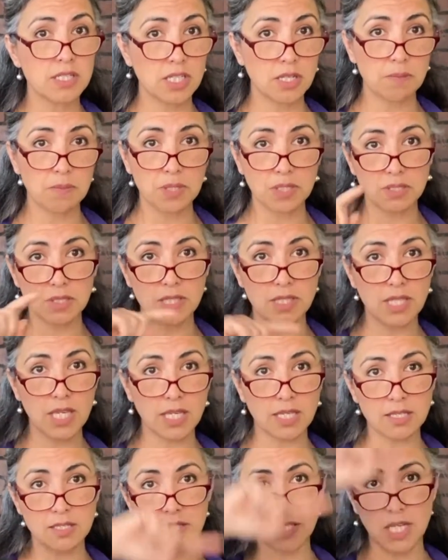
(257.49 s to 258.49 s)
Typically,
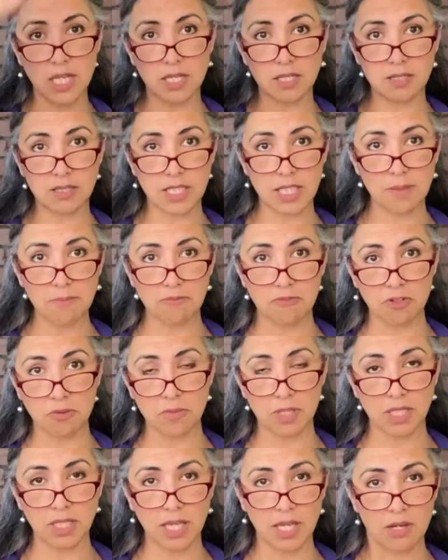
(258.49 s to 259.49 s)
they can take a leap
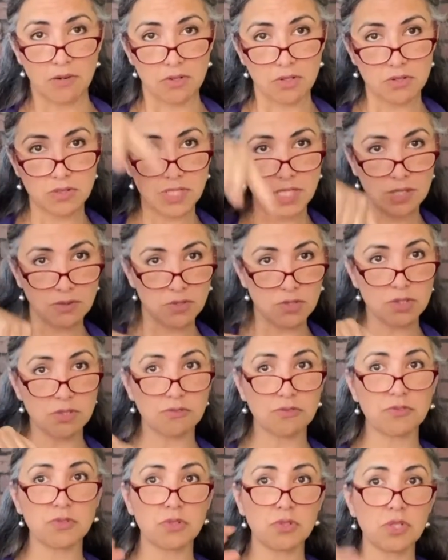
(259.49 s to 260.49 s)
from a counter down
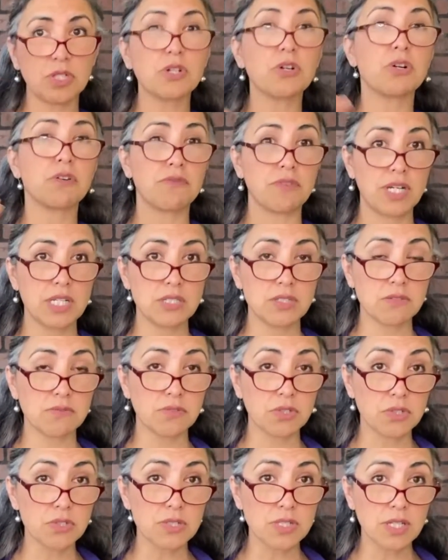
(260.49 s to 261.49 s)
to the floor or vice
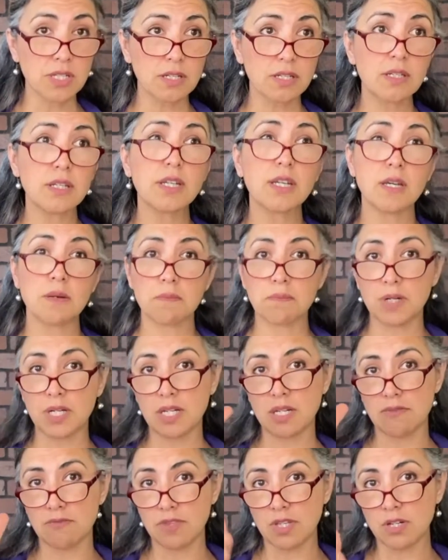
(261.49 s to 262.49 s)
versa,
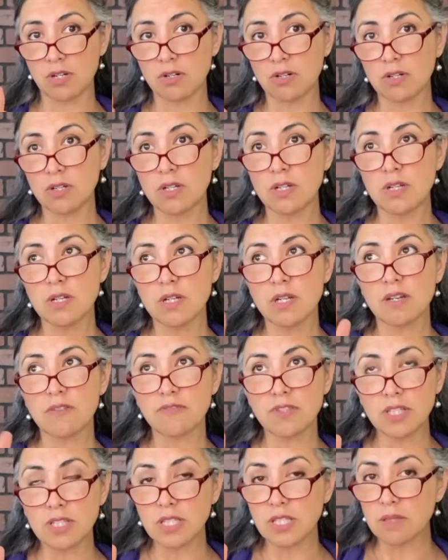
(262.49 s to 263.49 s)
but if they're
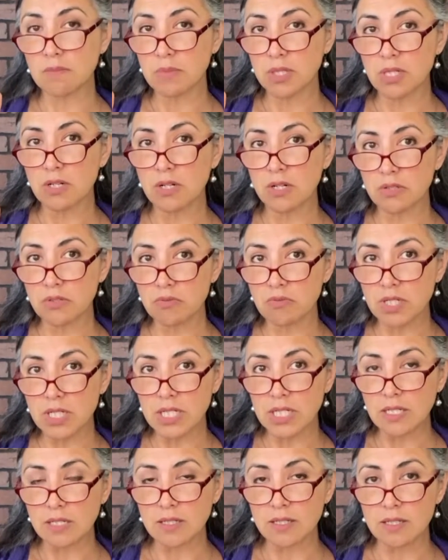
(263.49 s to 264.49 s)
feeling a bit
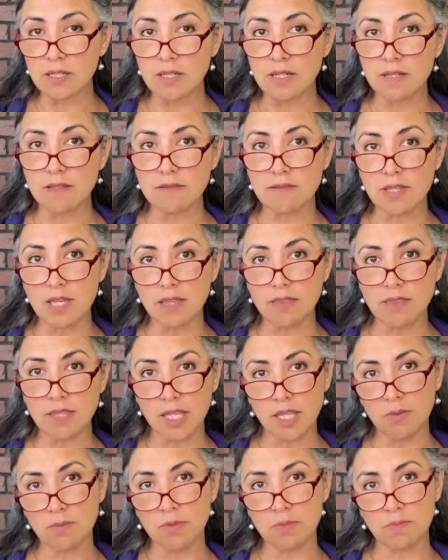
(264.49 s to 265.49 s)
arthritic,
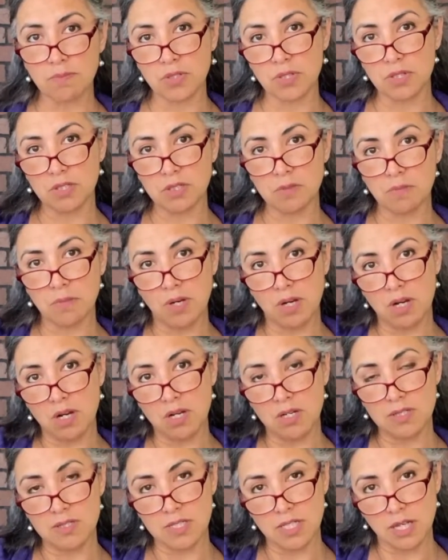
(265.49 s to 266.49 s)
then they will put their
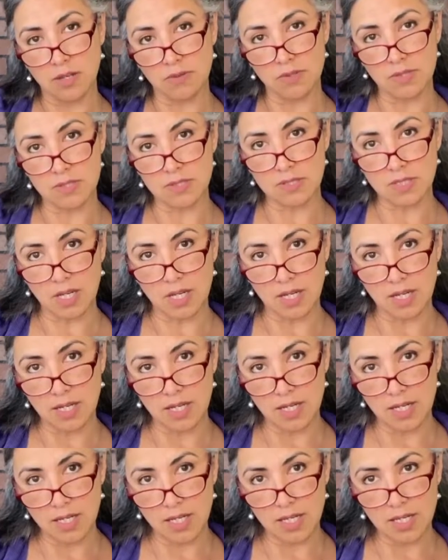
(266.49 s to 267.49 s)
paws down the
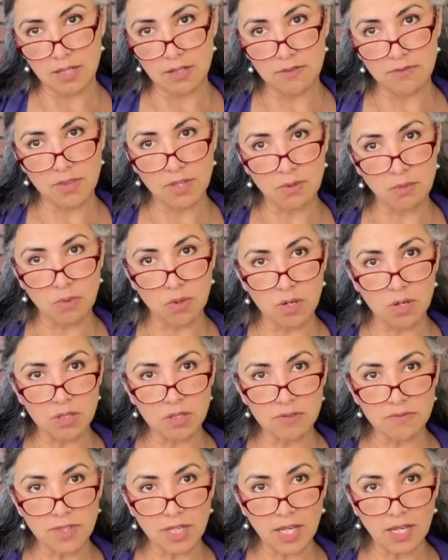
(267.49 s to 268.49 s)
side of the
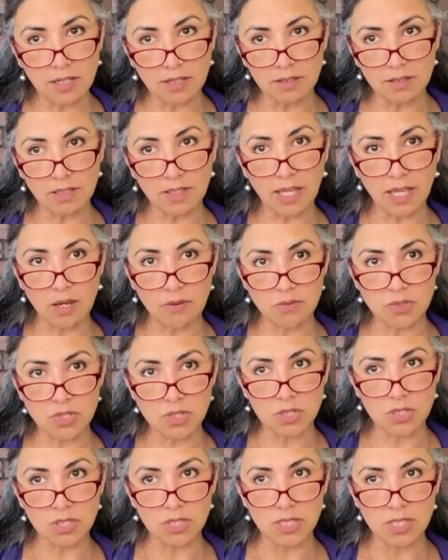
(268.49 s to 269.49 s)
wall of that
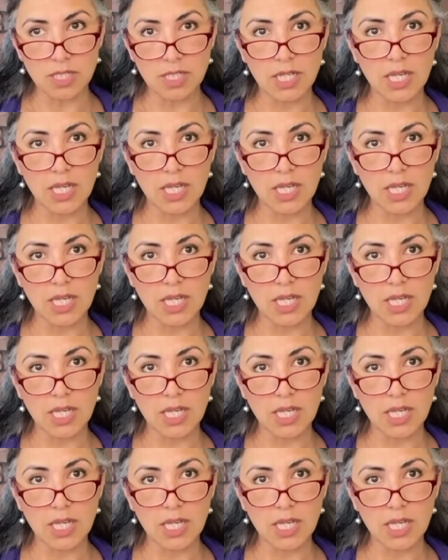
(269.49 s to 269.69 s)
counter